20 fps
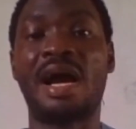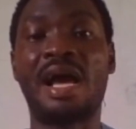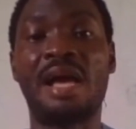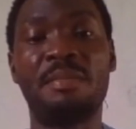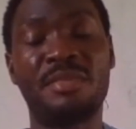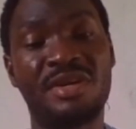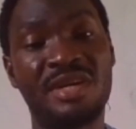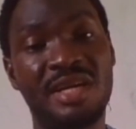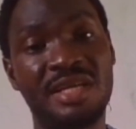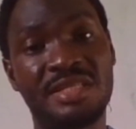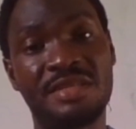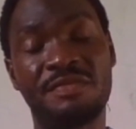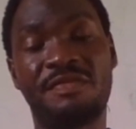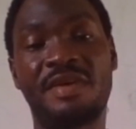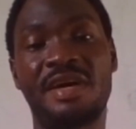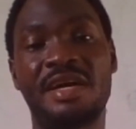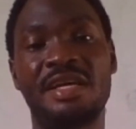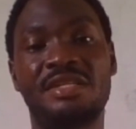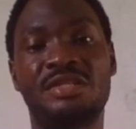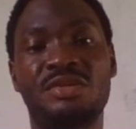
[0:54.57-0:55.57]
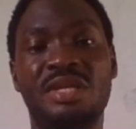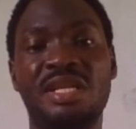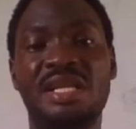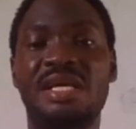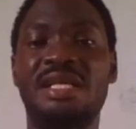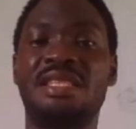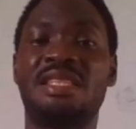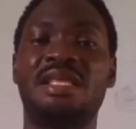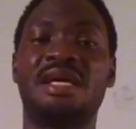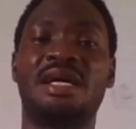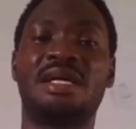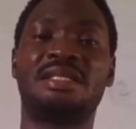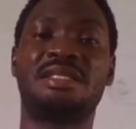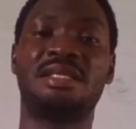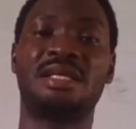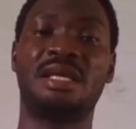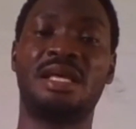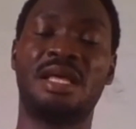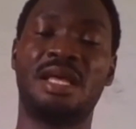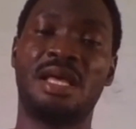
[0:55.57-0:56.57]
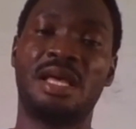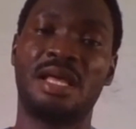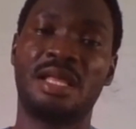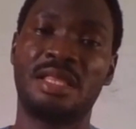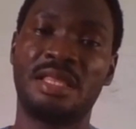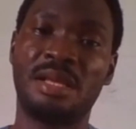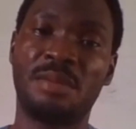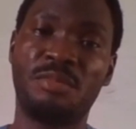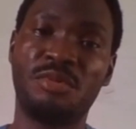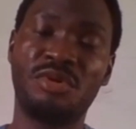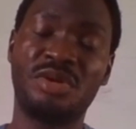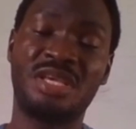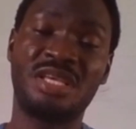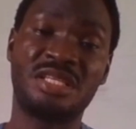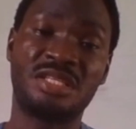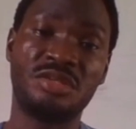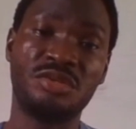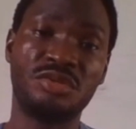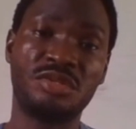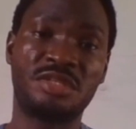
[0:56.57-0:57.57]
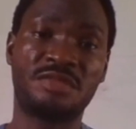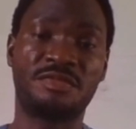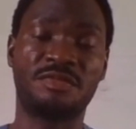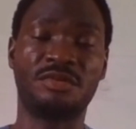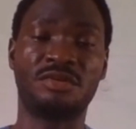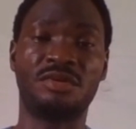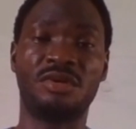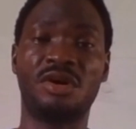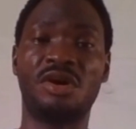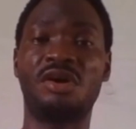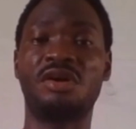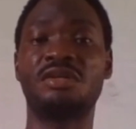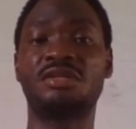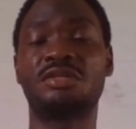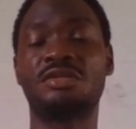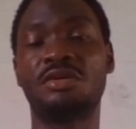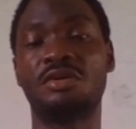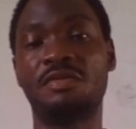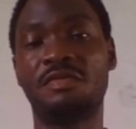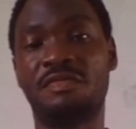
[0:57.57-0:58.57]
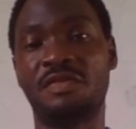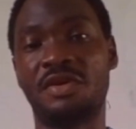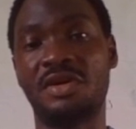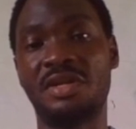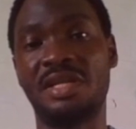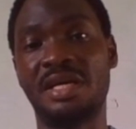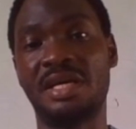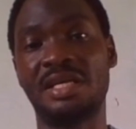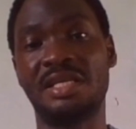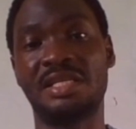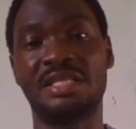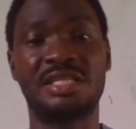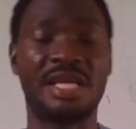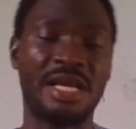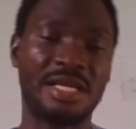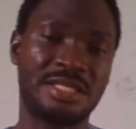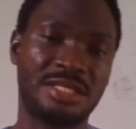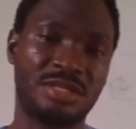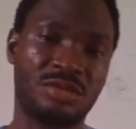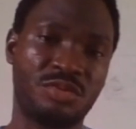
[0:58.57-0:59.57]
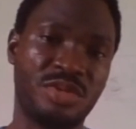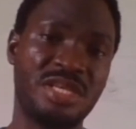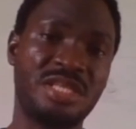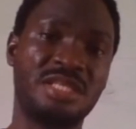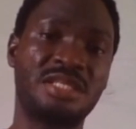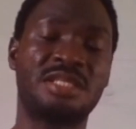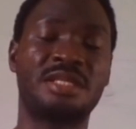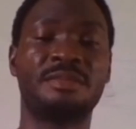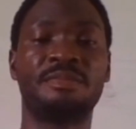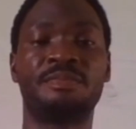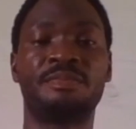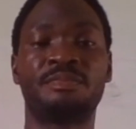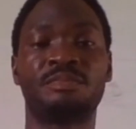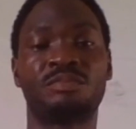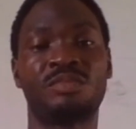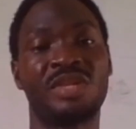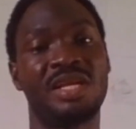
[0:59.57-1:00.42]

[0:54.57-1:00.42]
I am gratified to learn that the book is useful also for the Shark's quiz,